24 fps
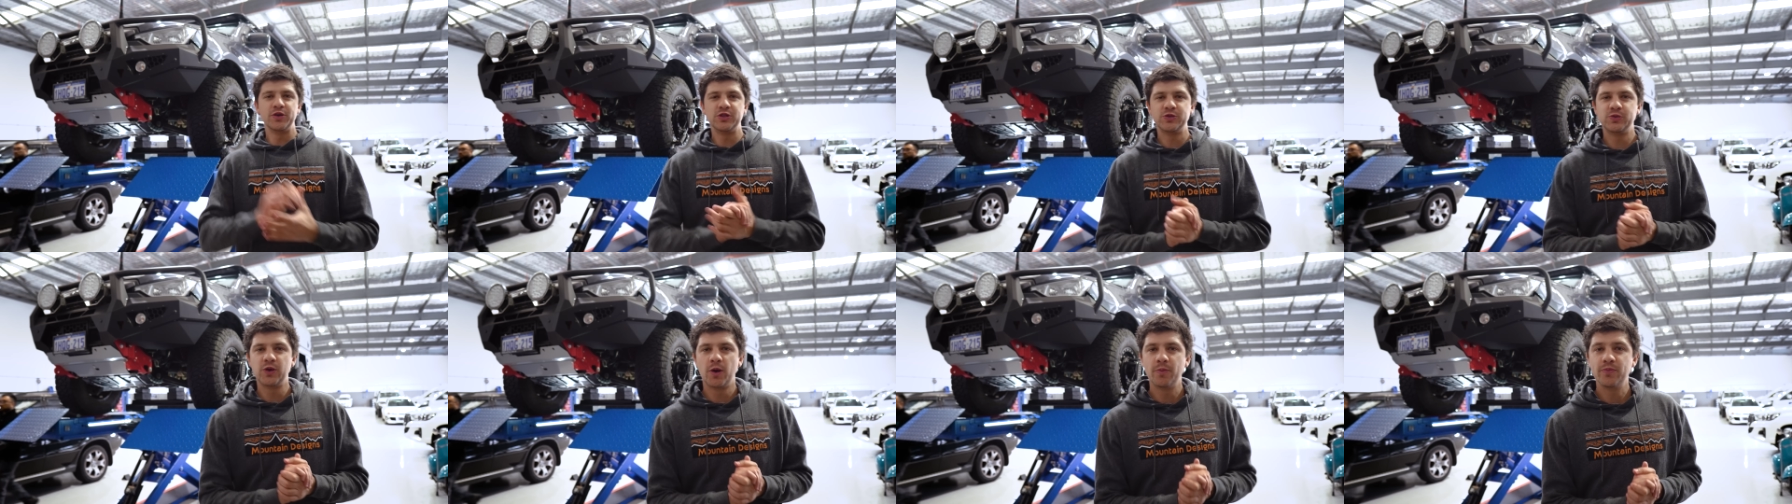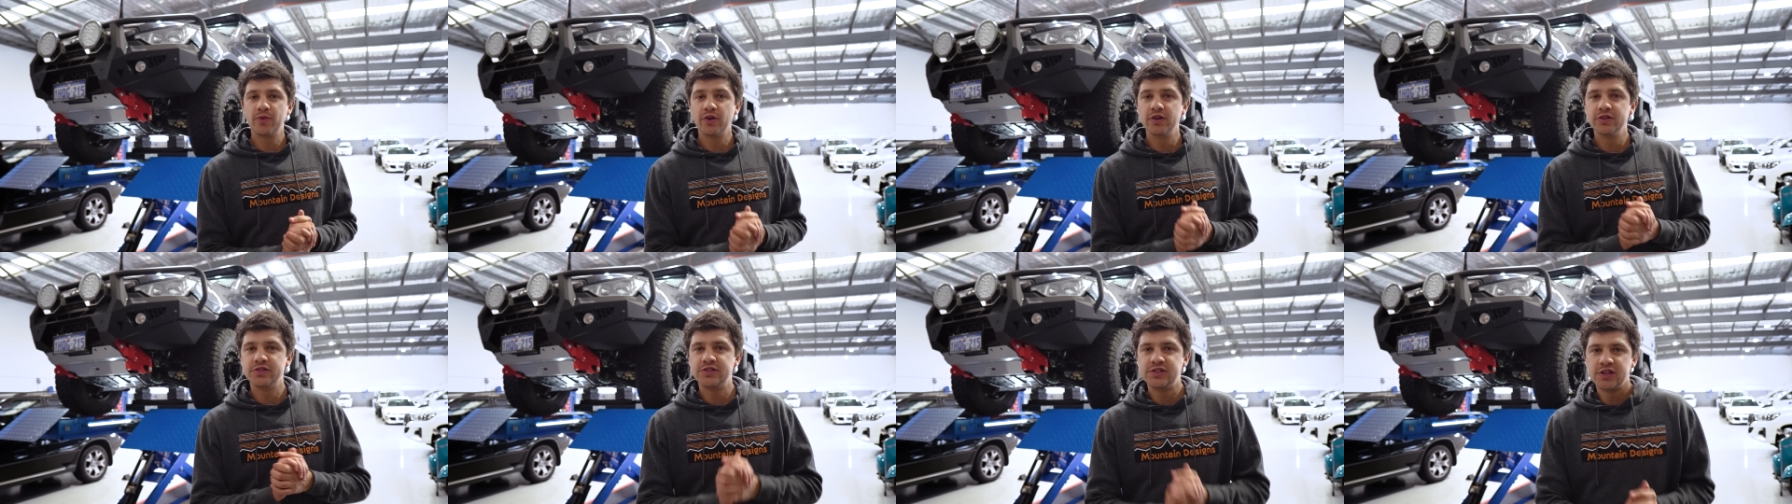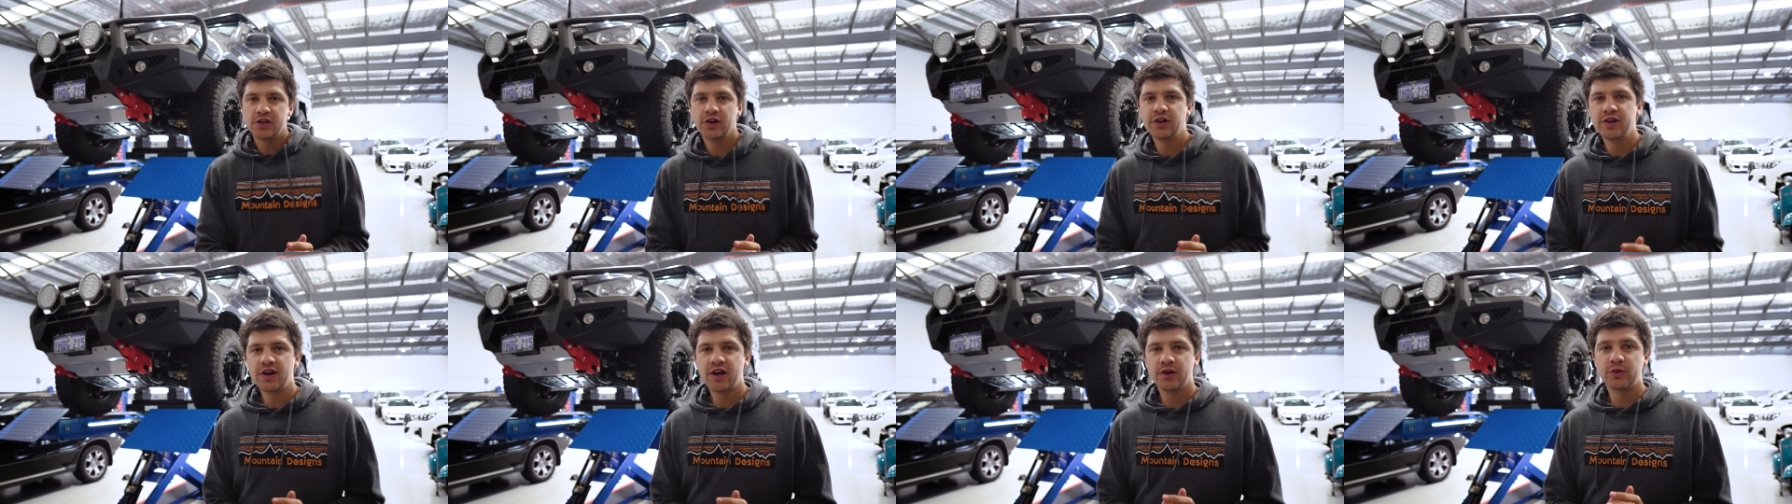swap those
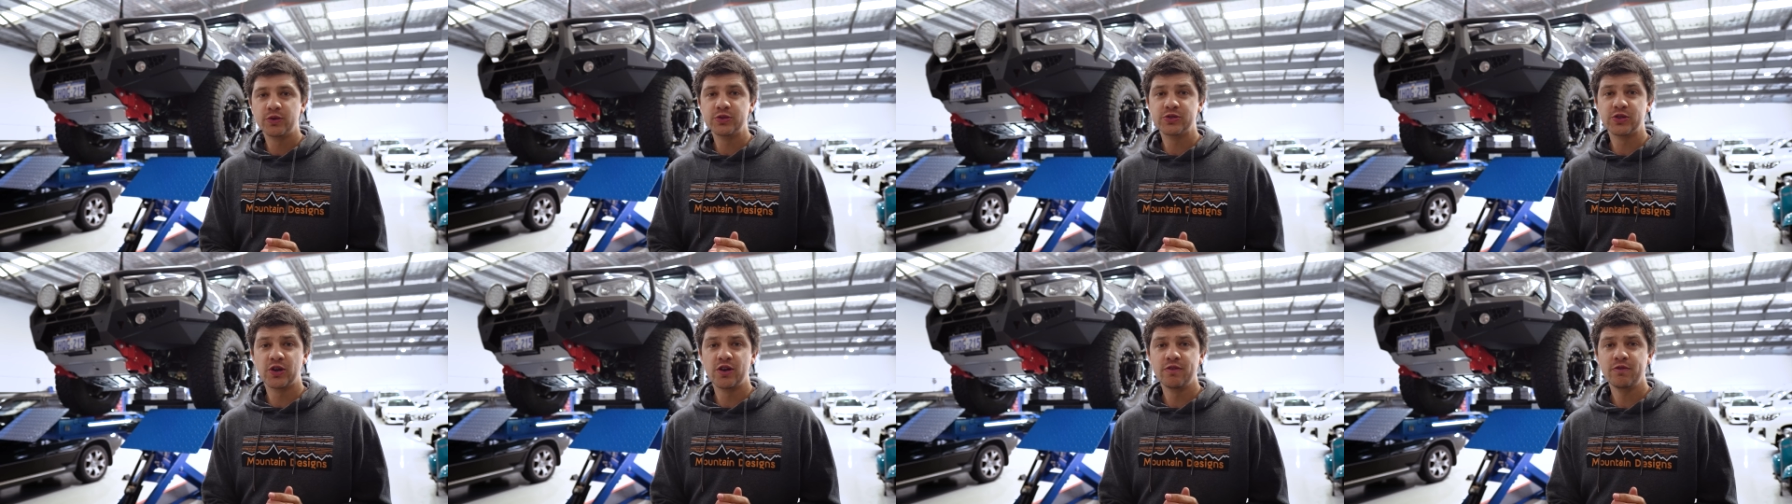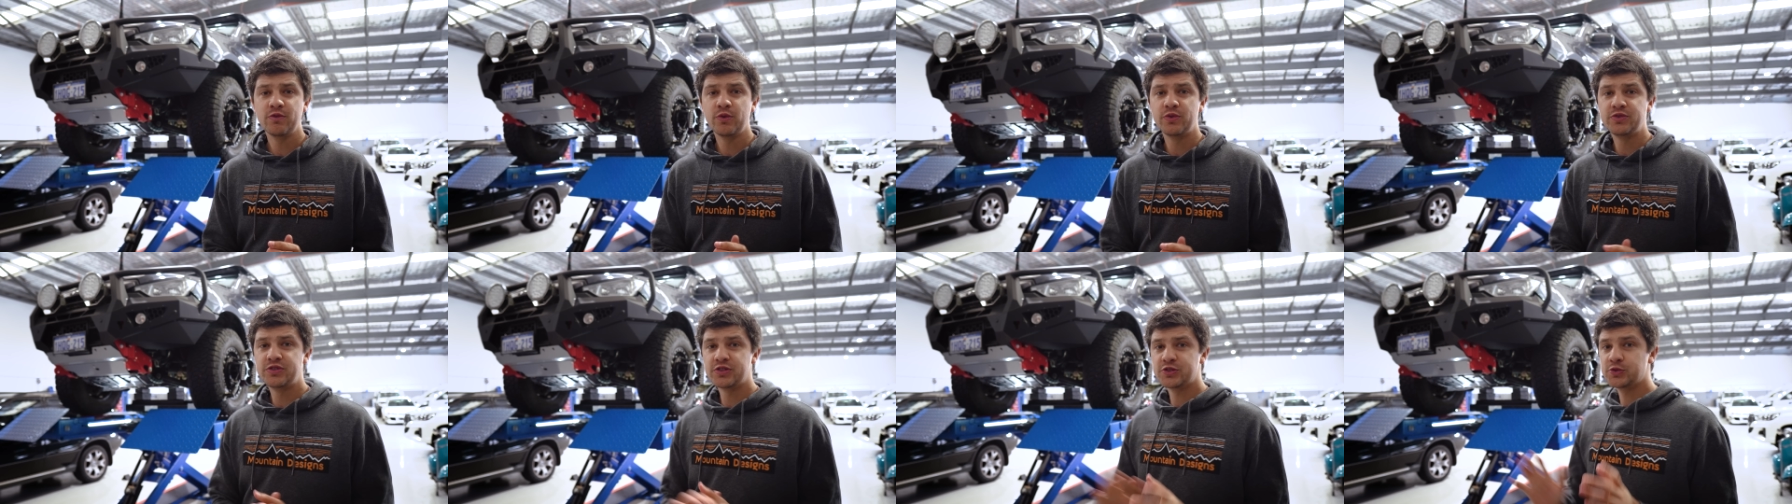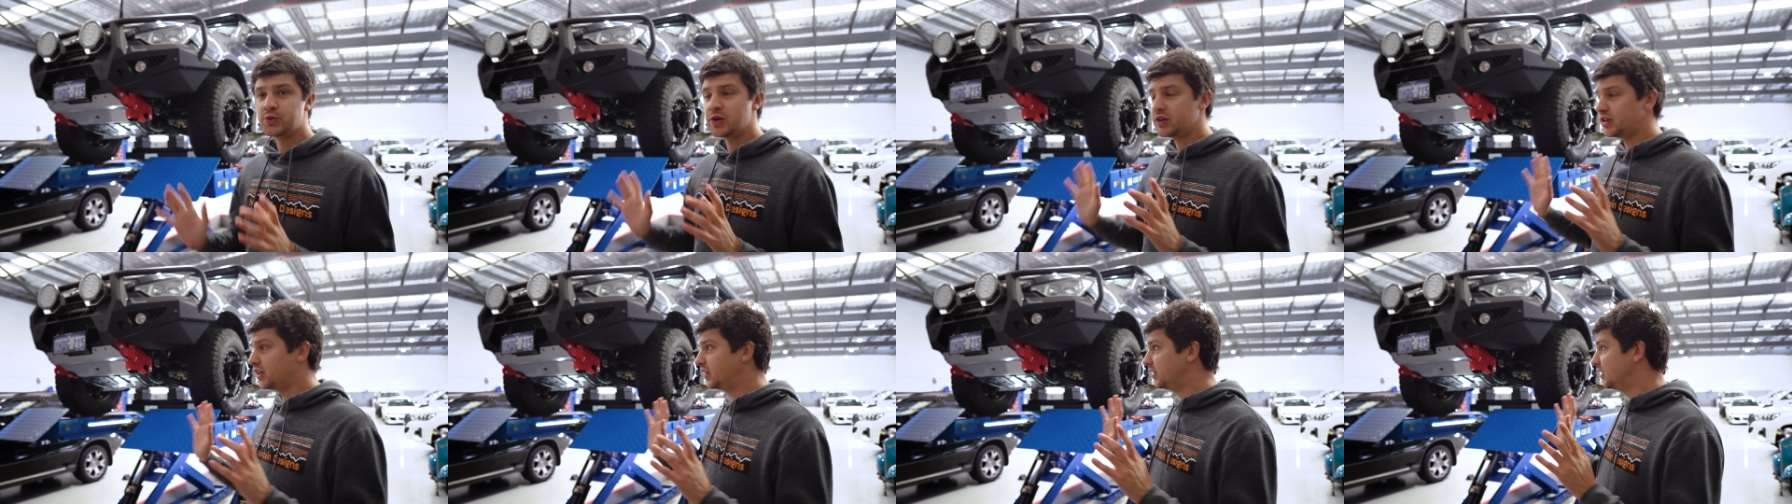steering knuckles over, we've just
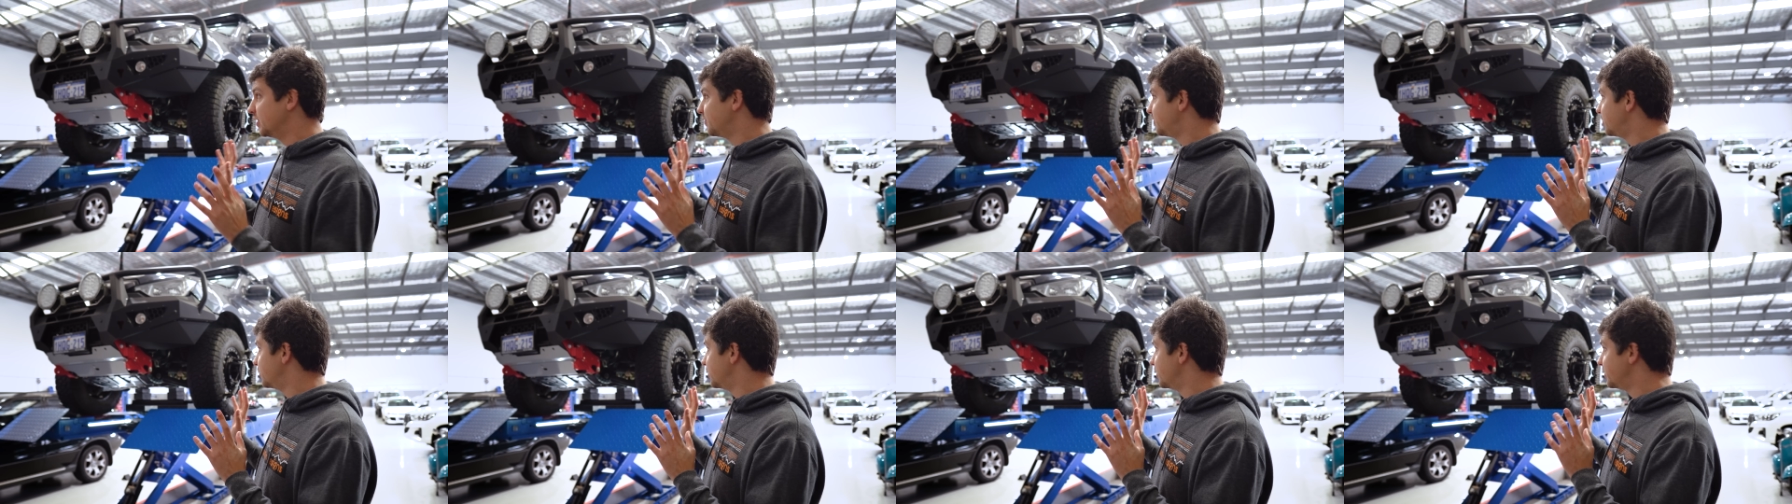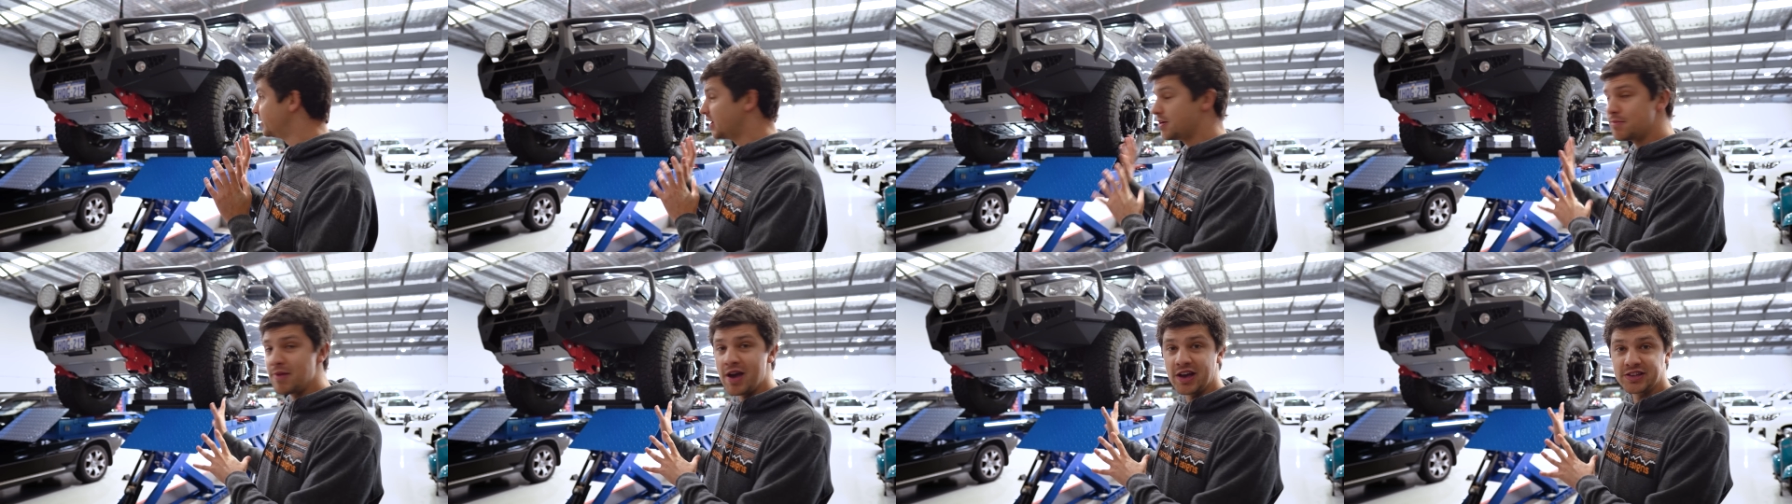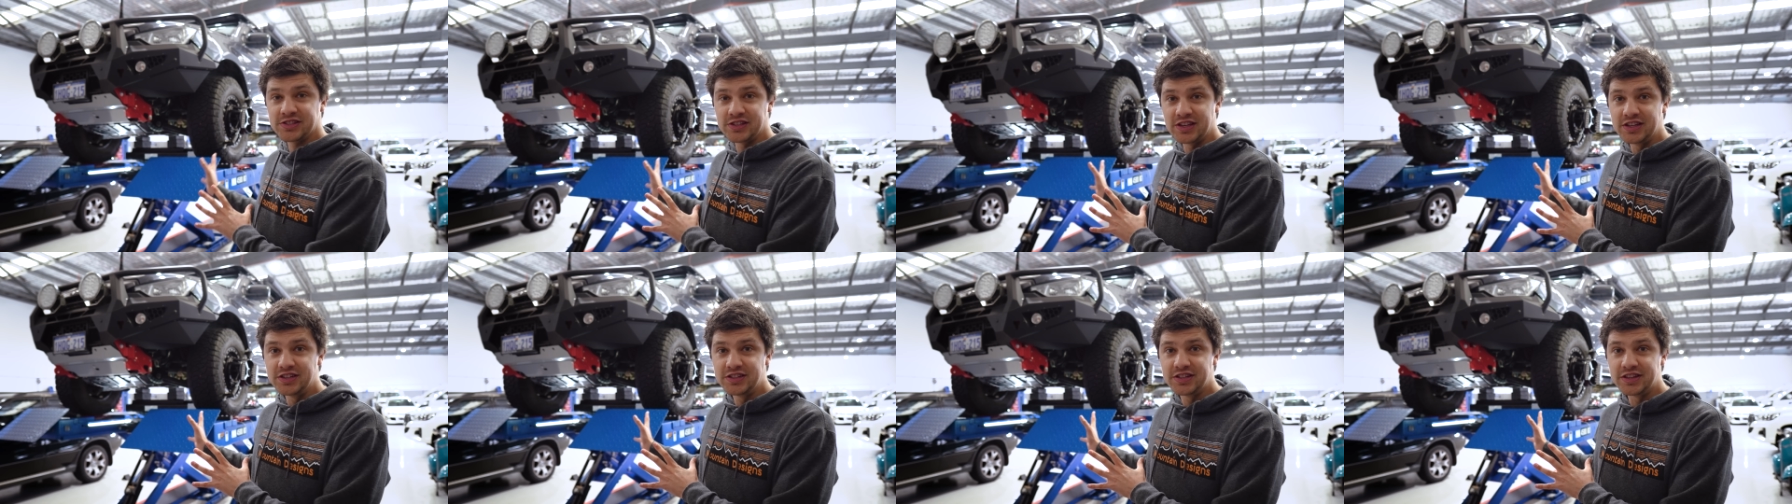quickly lifted the
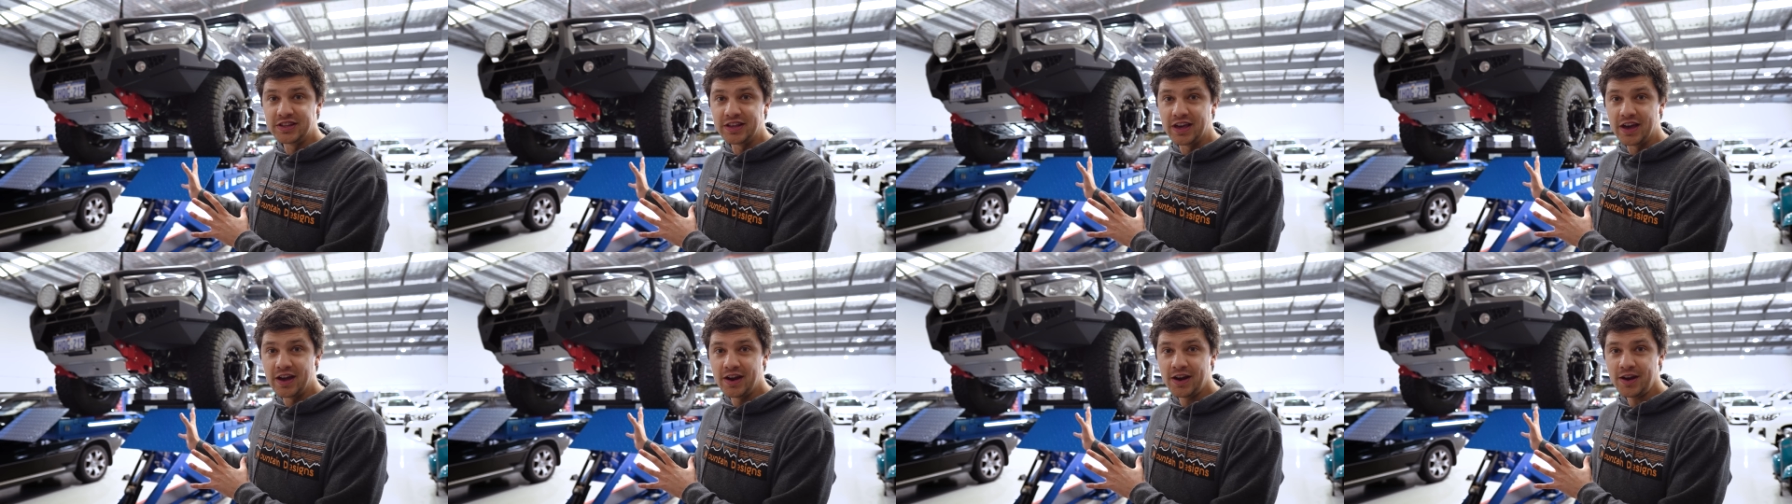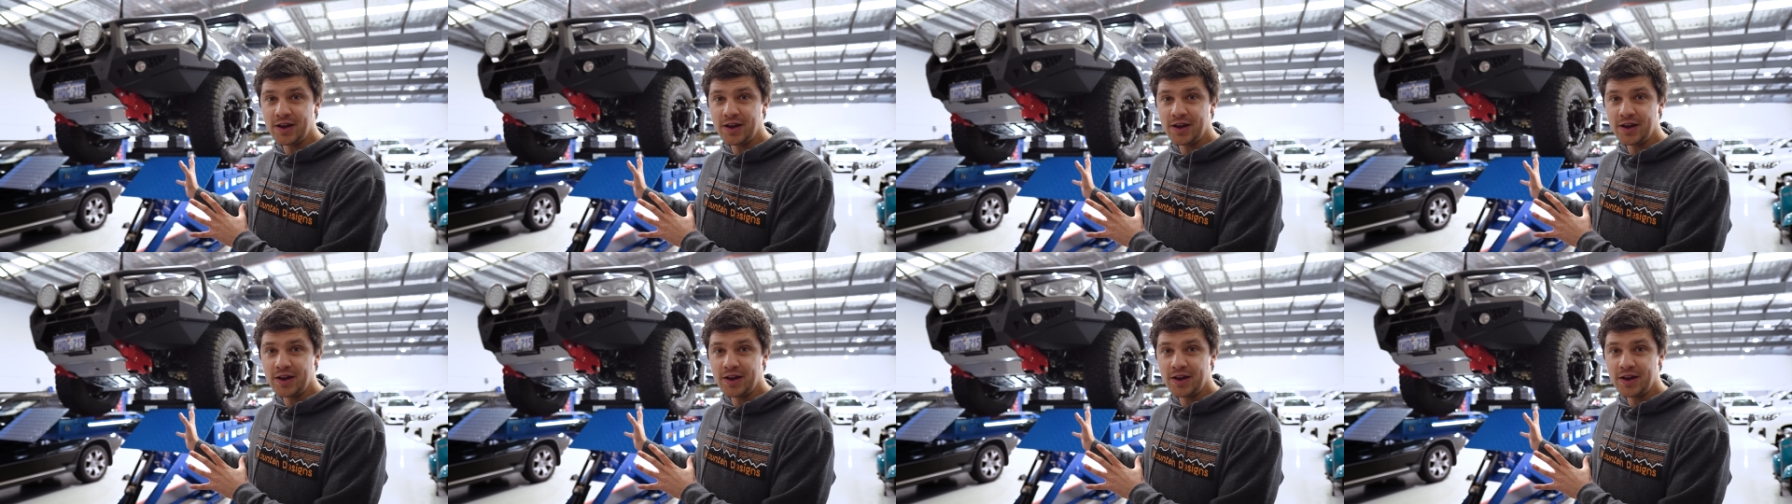DMAX into the air,